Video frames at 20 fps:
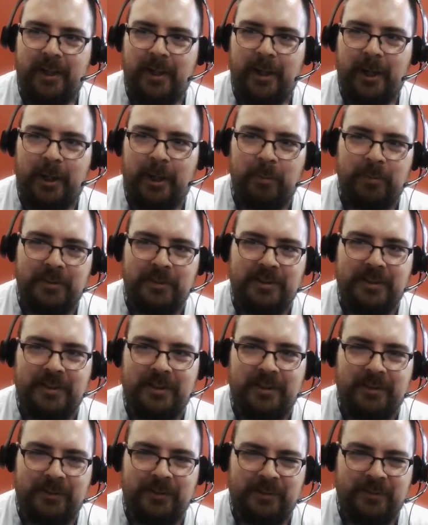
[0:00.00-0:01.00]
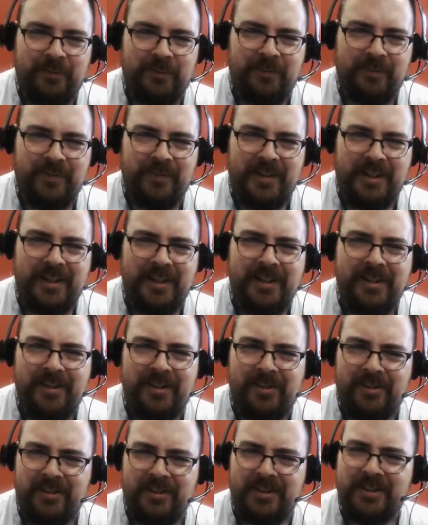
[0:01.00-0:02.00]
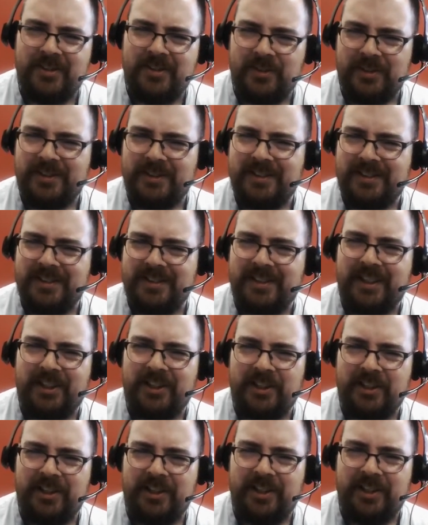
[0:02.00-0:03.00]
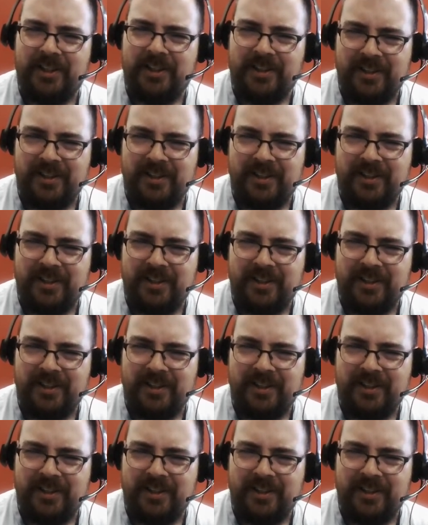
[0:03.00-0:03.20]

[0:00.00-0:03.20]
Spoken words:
able to find all the sources that she needed.